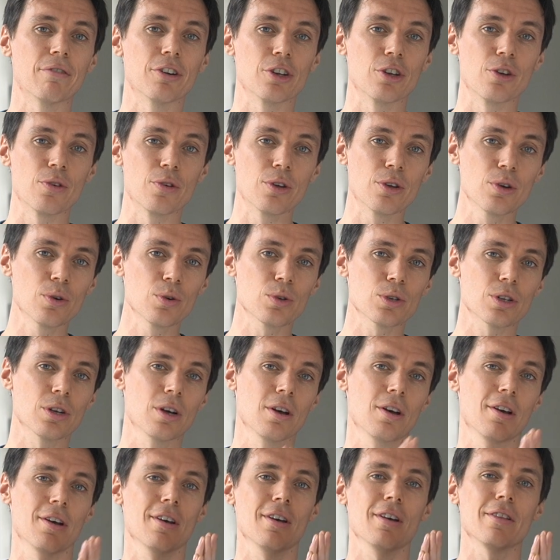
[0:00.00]
you use.
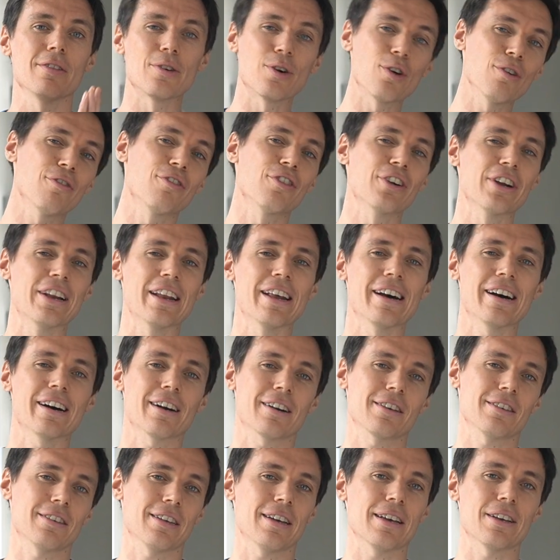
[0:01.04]
They're all free to
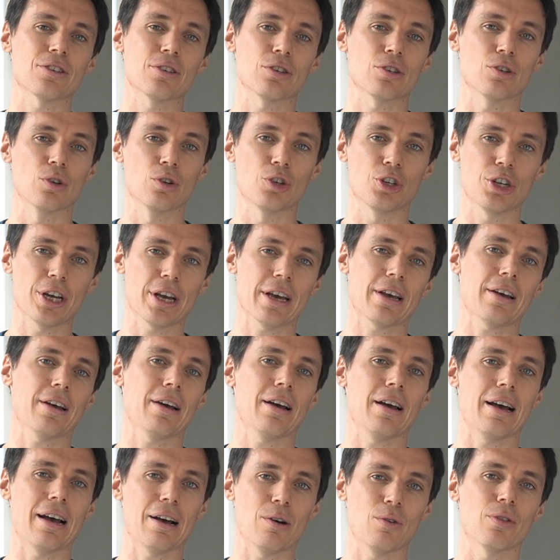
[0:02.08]
access, so check
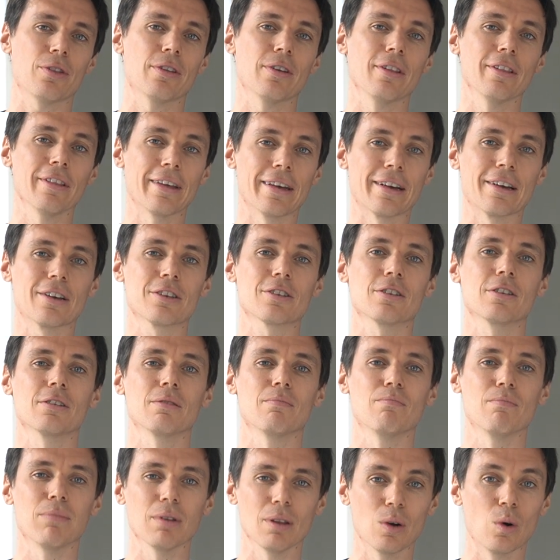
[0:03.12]
out the links
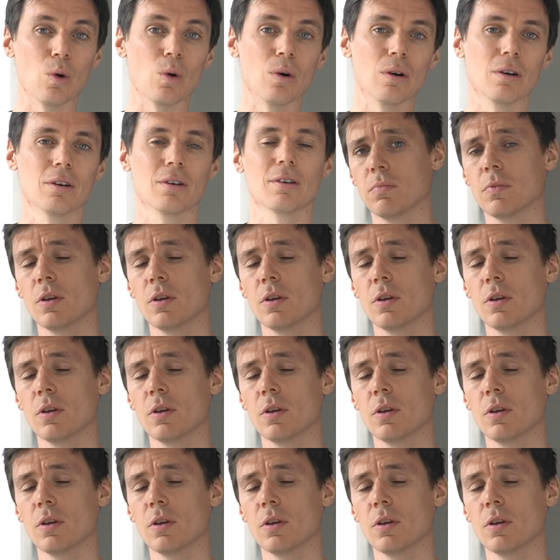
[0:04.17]
below.